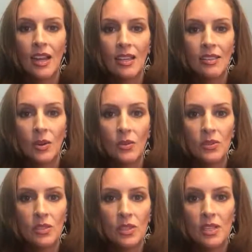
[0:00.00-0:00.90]
don't
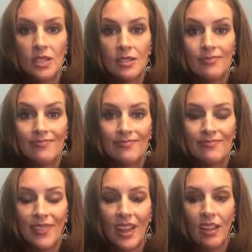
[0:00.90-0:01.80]

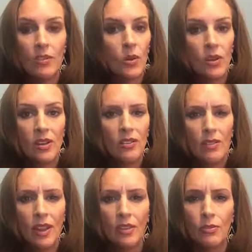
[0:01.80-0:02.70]
have a quality of
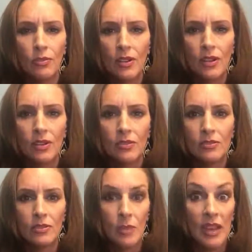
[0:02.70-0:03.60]
life,
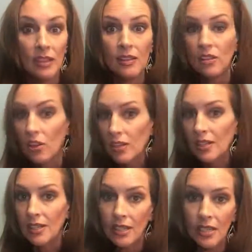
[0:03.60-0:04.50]
smiling, talking,
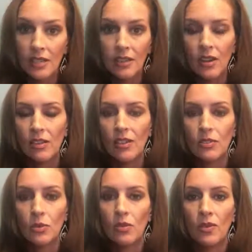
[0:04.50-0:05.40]
eating, all of that sort
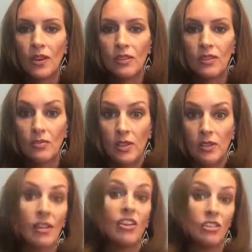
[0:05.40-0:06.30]
of thing, just feeling
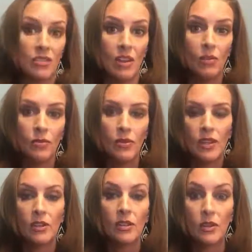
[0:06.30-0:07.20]
like yourself, like you
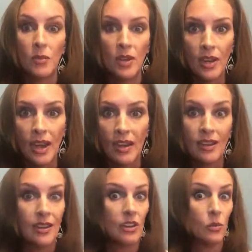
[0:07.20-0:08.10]
can communicate, getting
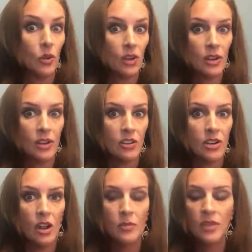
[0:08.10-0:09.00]
your work, getting
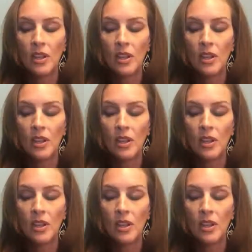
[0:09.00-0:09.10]
jobs.